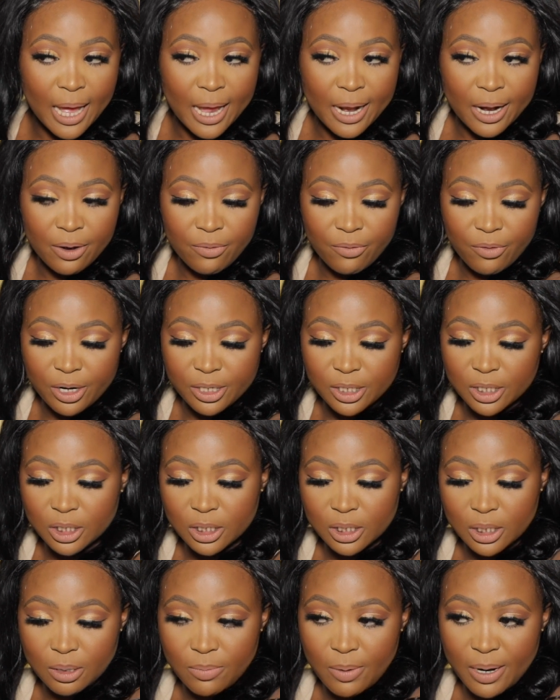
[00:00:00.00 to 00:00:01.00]
I
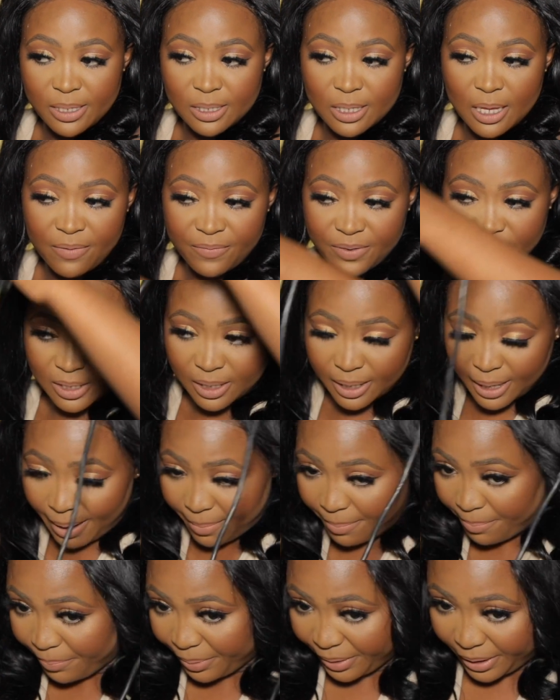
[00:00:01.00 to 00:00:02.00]
registered myself as a
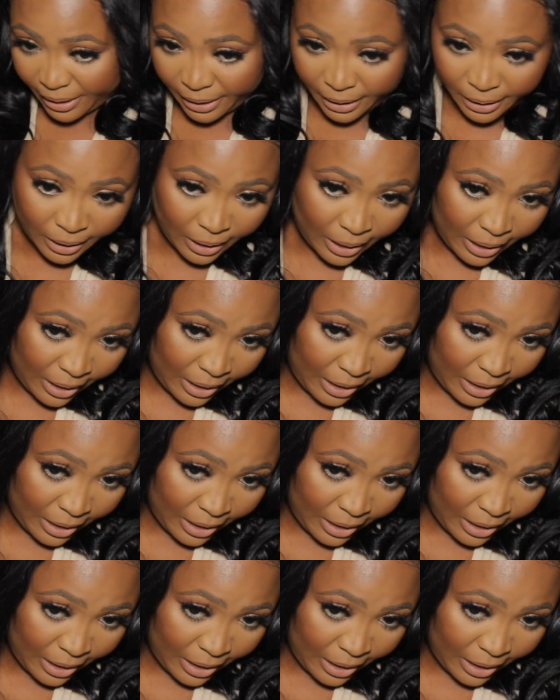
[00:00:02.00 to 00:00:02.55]
company